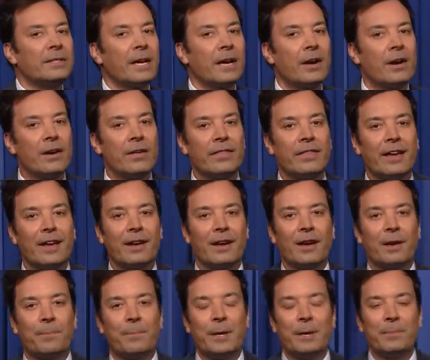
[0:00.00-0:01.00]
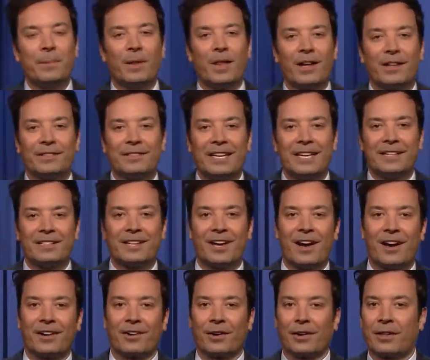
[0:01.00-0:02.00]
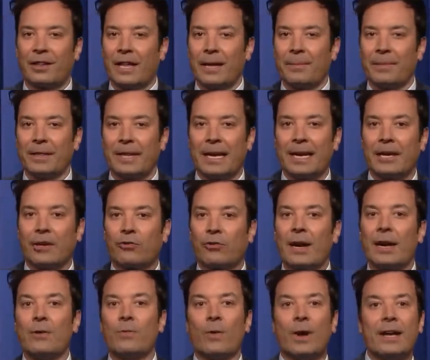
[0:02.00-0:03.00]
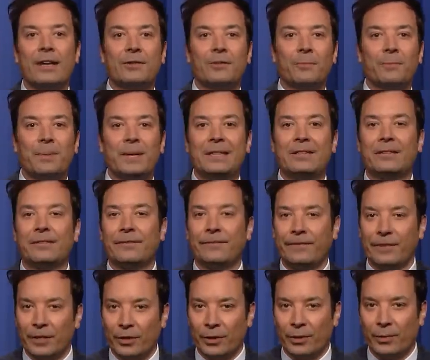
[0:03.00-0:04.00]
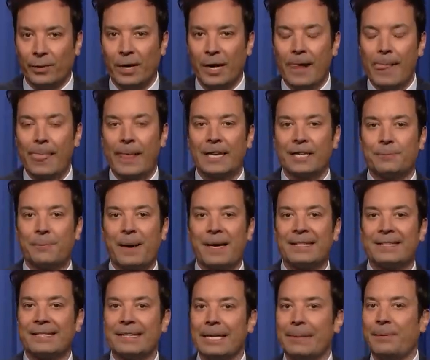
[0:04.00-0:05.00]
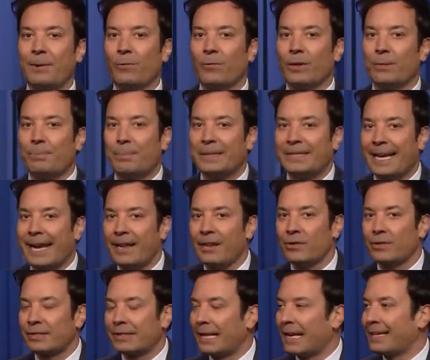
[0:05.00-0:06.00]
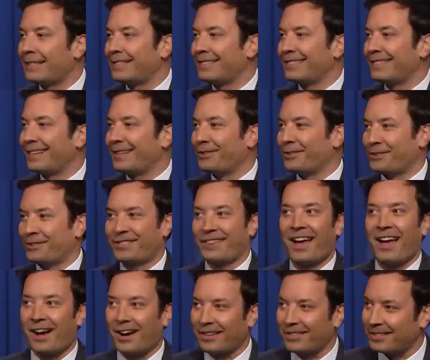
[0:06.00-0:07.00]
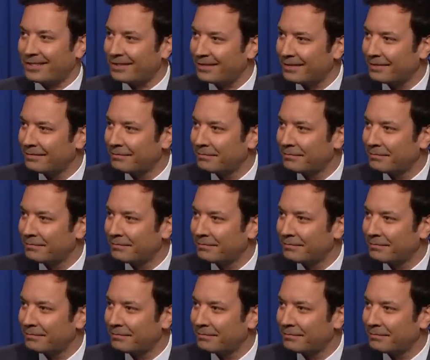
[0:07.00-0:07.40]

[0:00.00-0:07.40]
I heard that uh, people on TikTok are claiming that a great way to beat the flu is by sleeping with potato slices in your socks.